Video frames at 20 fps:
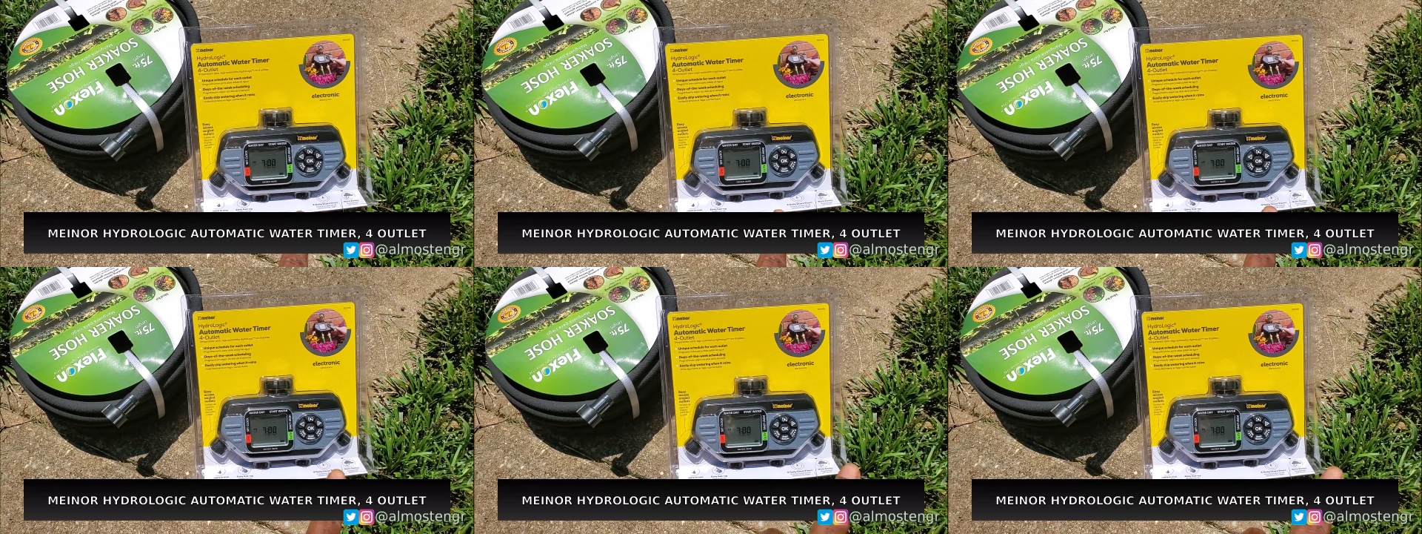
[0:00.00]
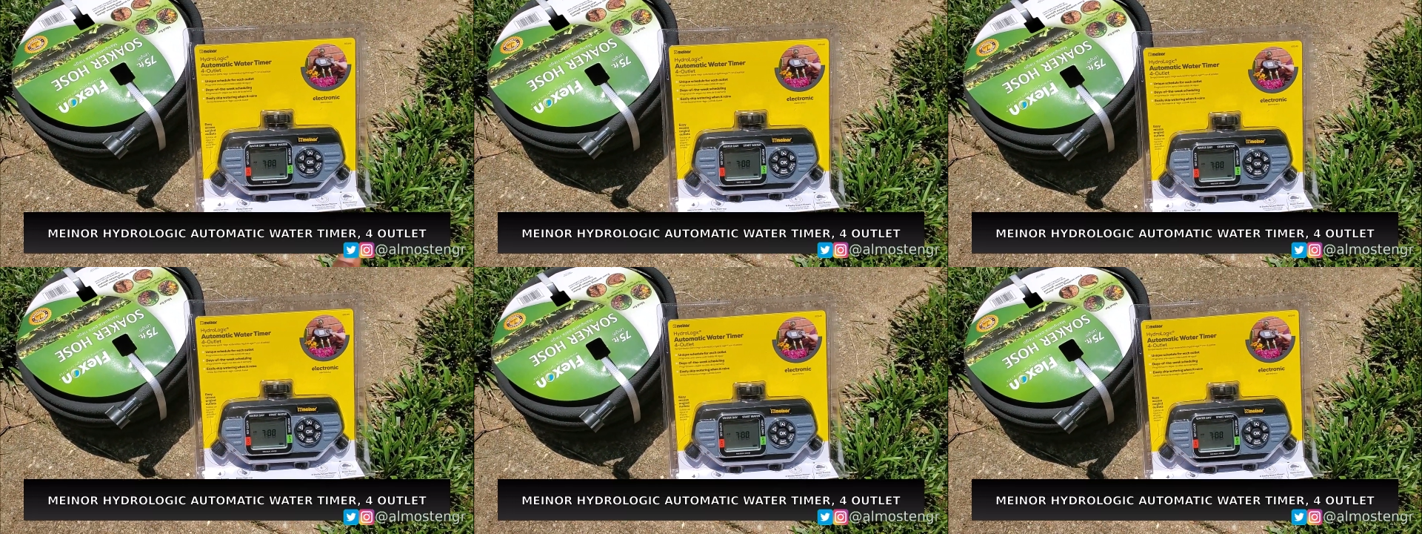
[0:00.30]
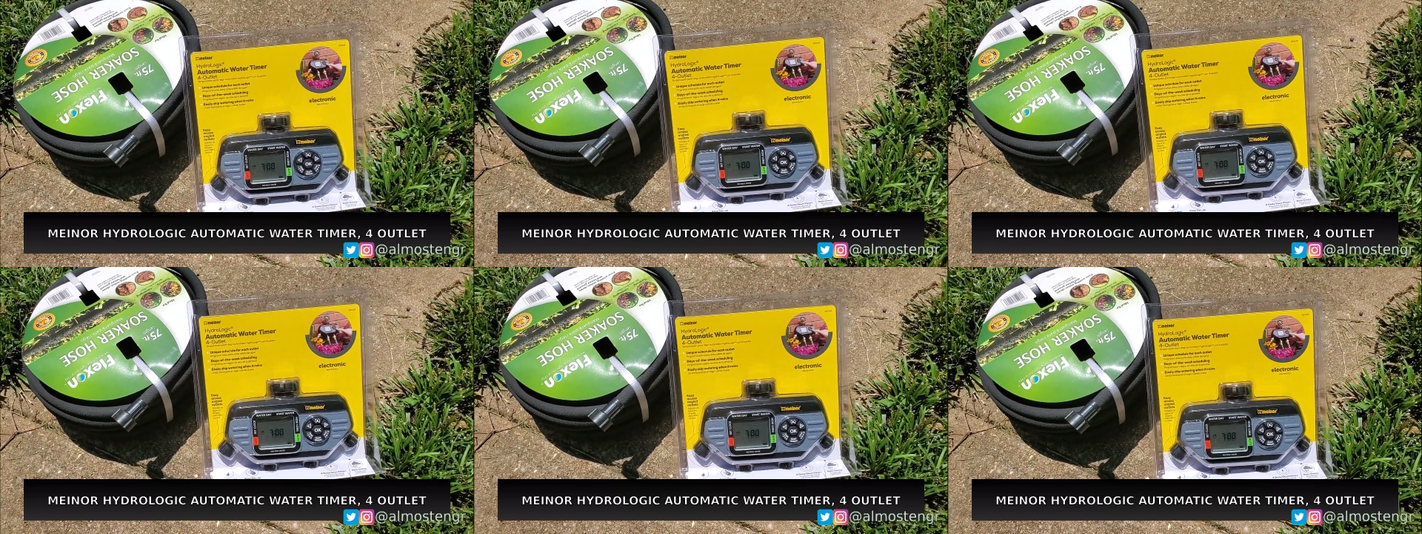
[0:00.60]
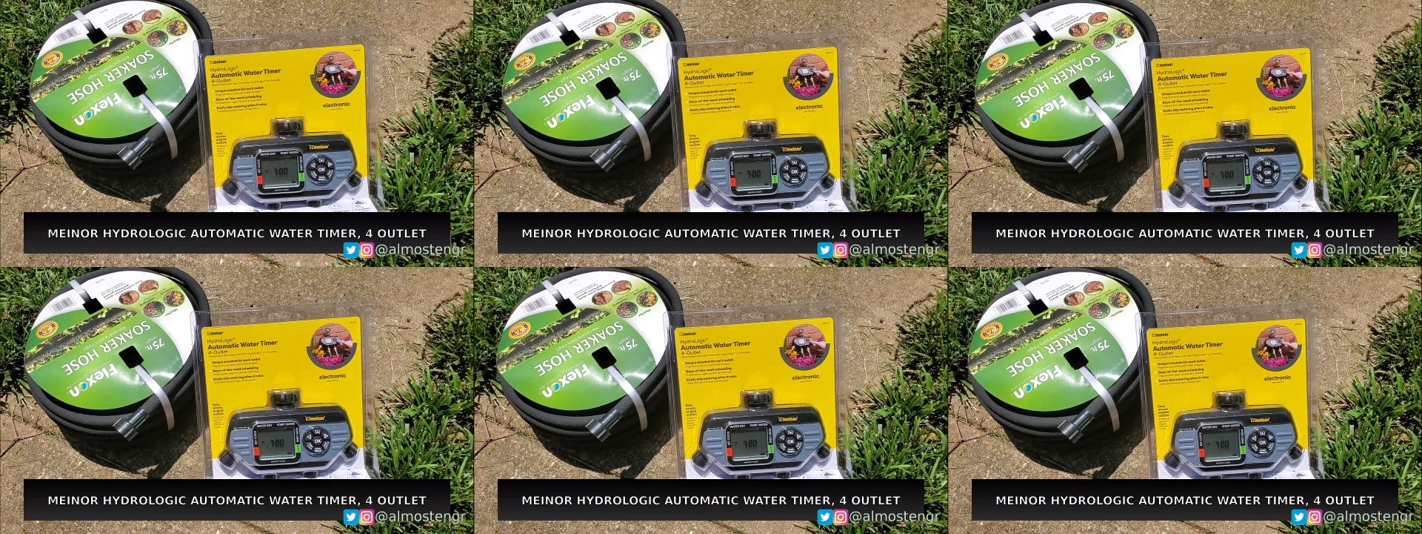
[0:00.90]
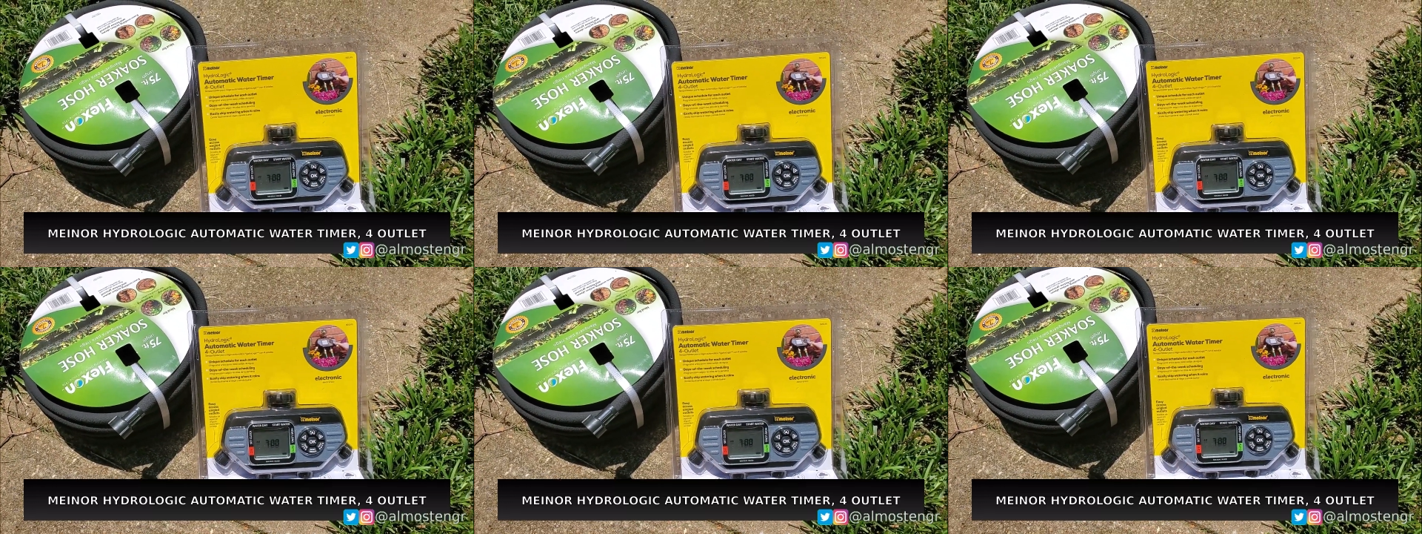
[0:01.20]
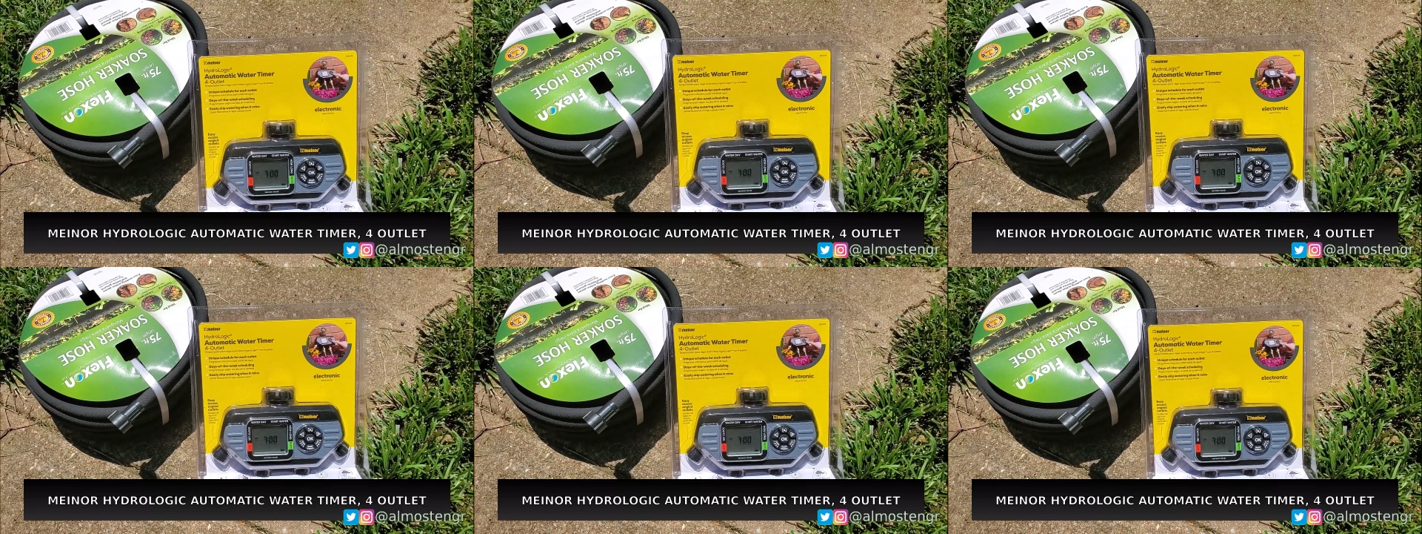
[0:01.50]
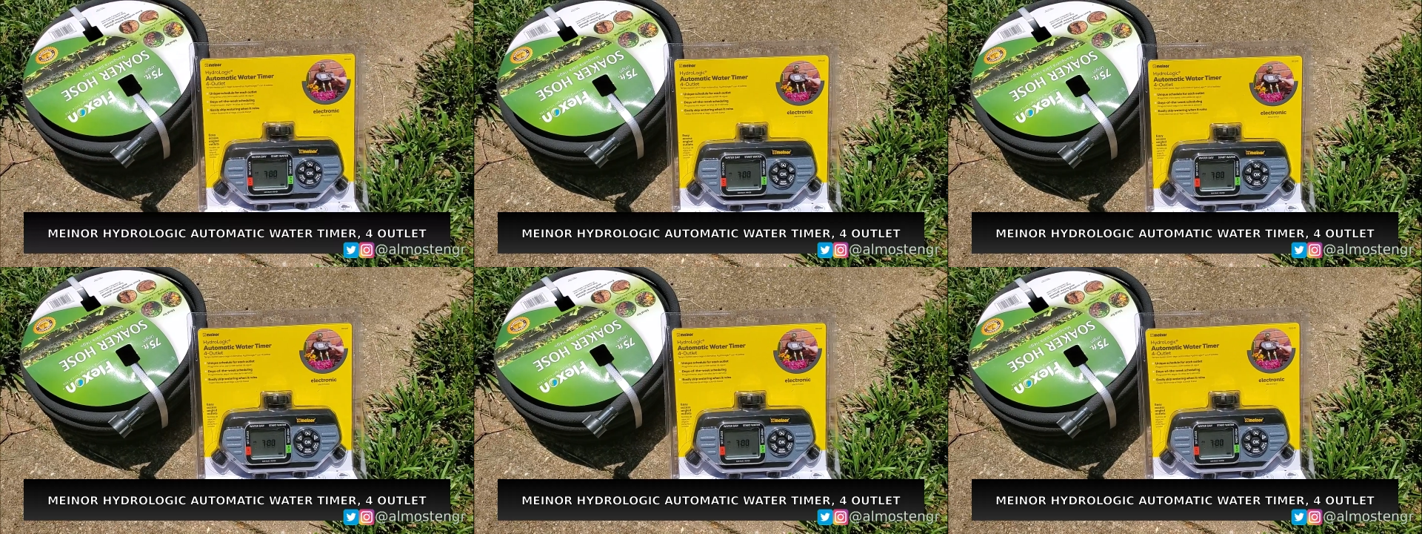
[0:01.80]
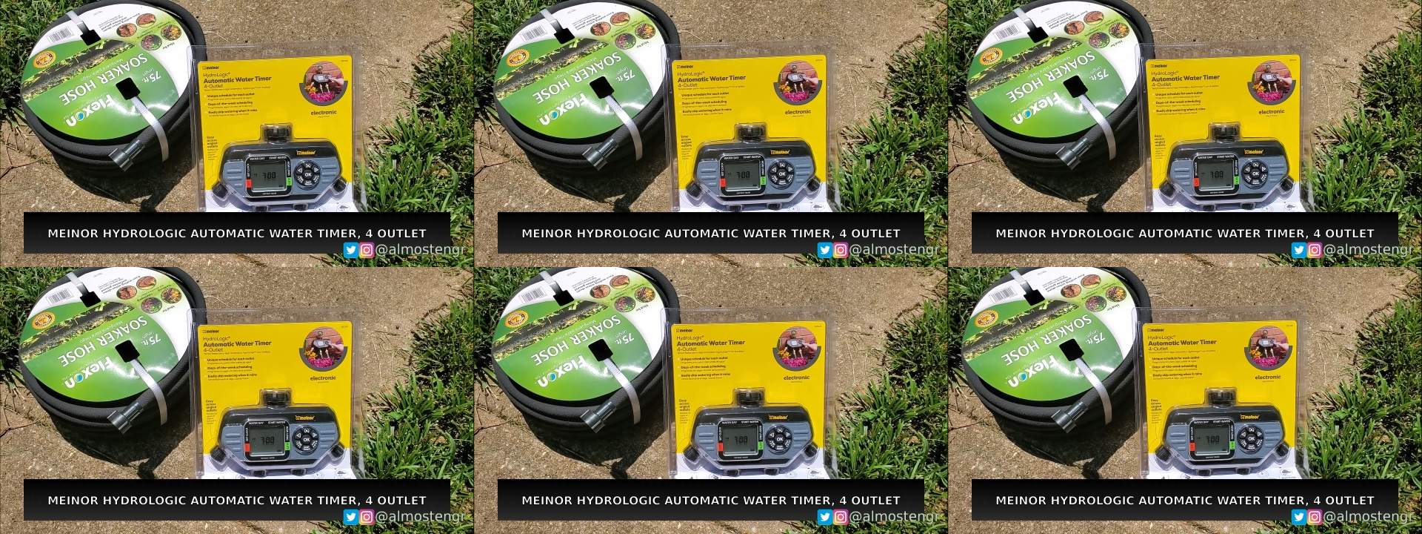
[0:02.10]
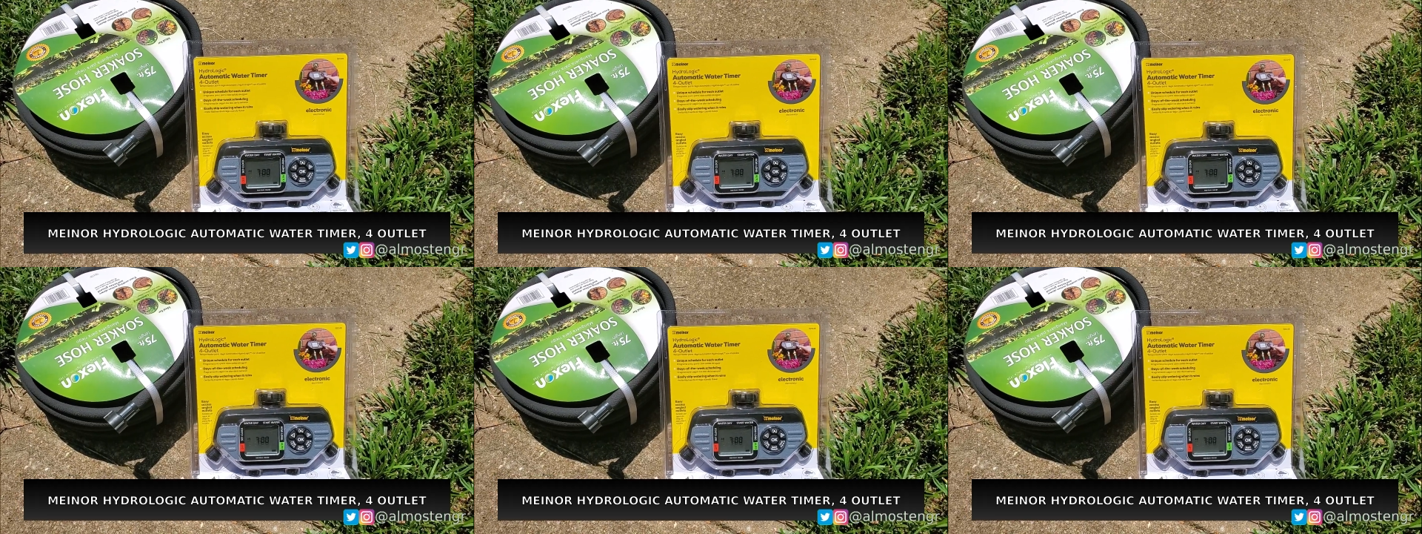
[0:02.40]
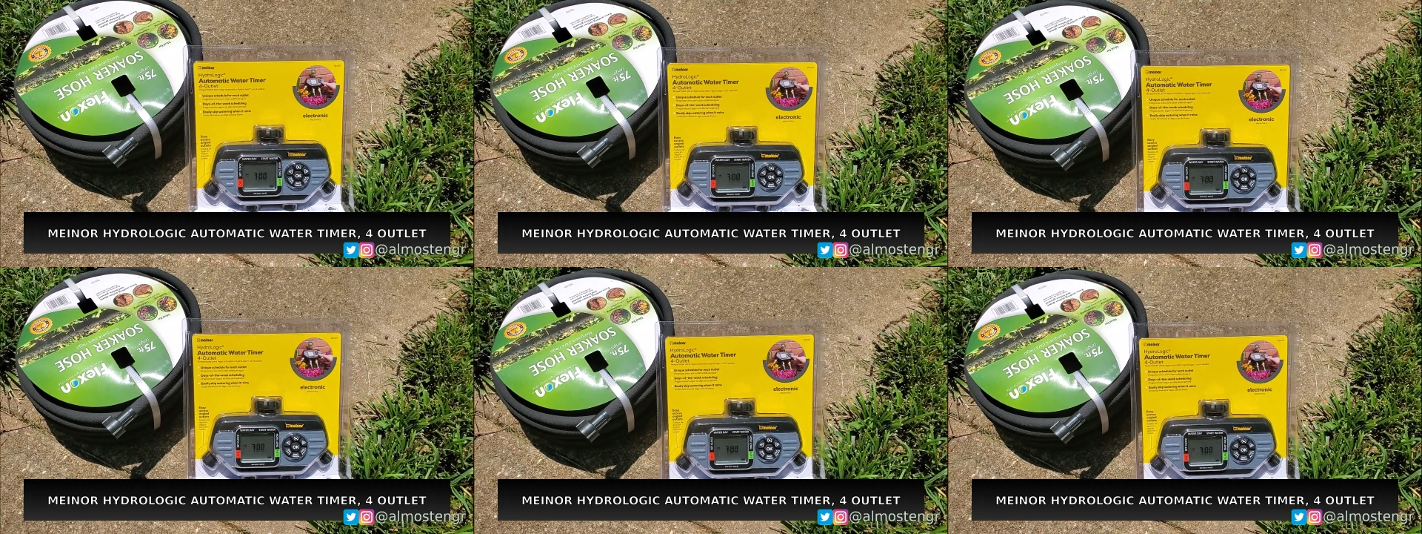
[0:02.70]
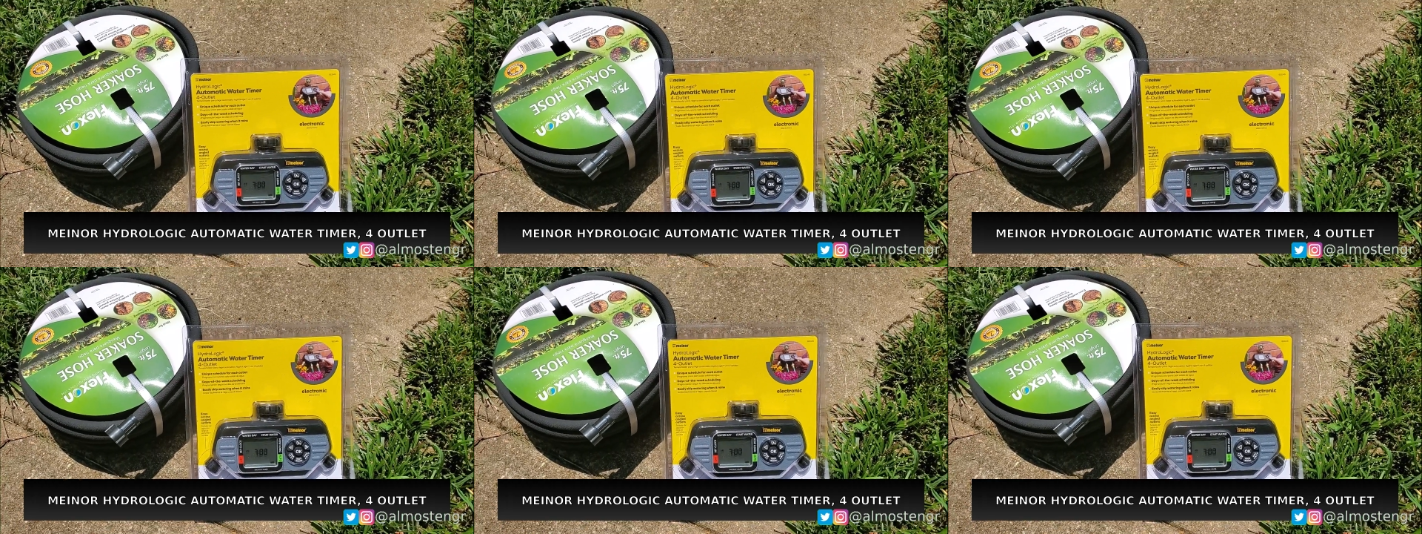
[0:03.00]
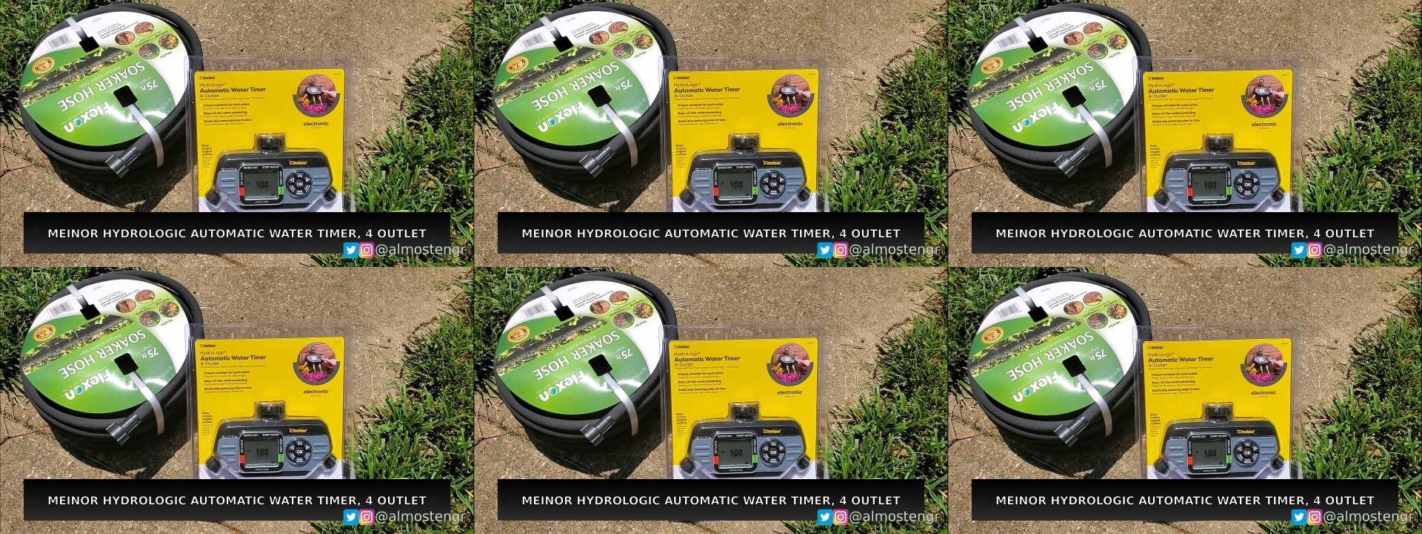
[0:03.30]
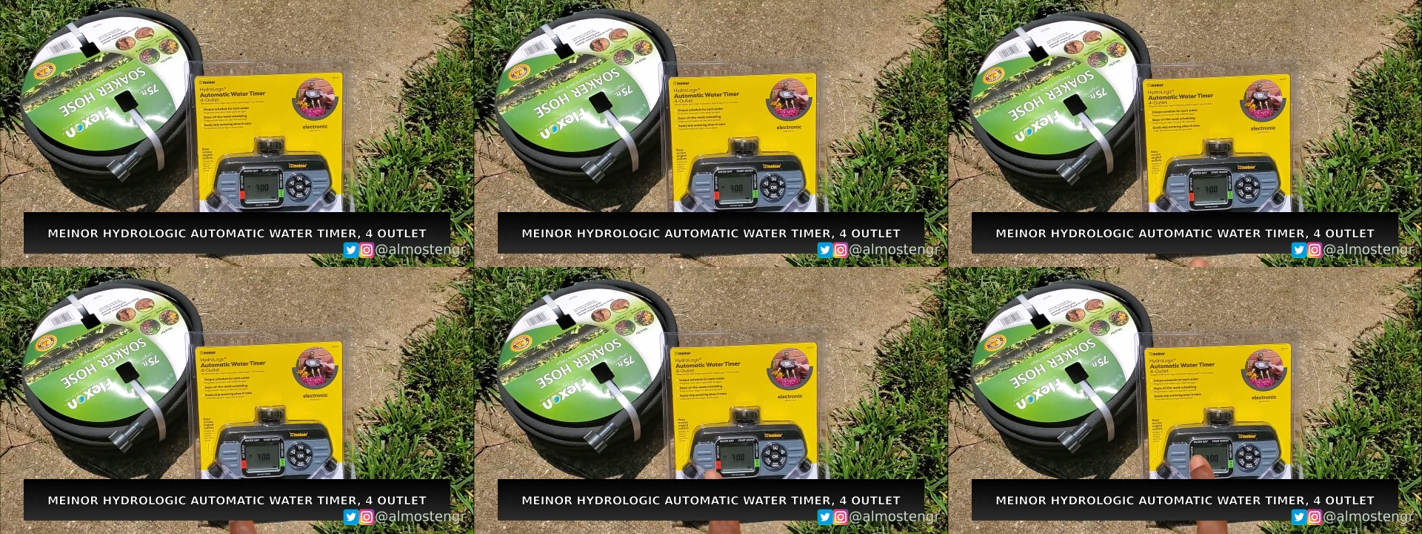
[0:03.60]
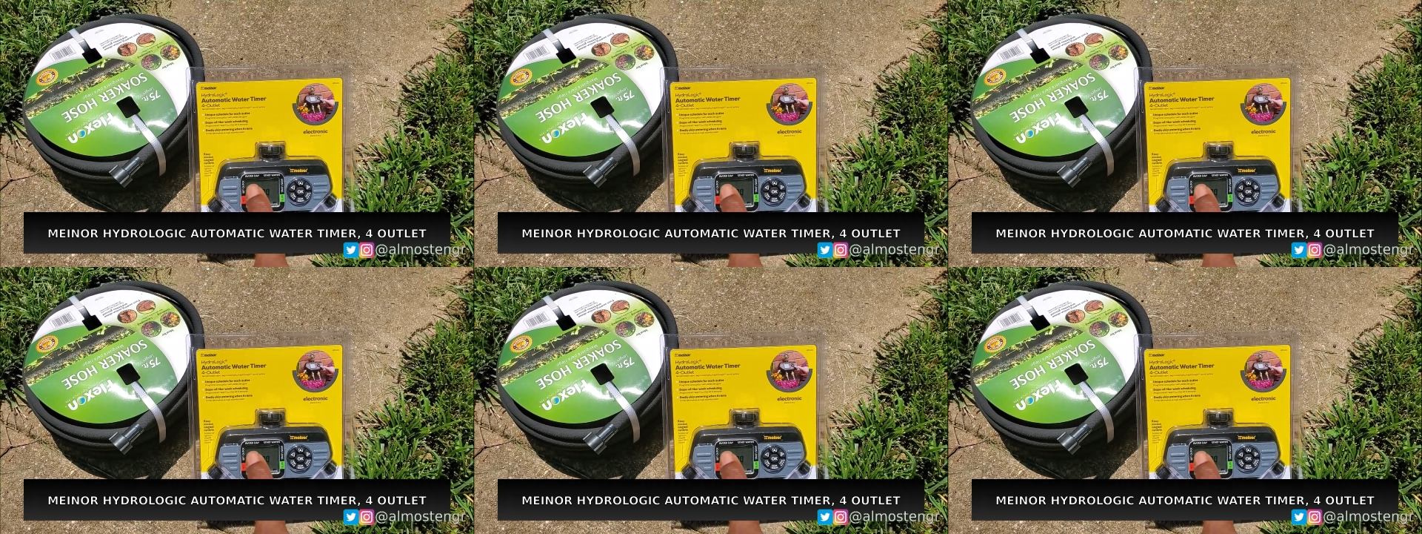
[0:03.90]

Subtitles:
Nobody's mouth can be seen.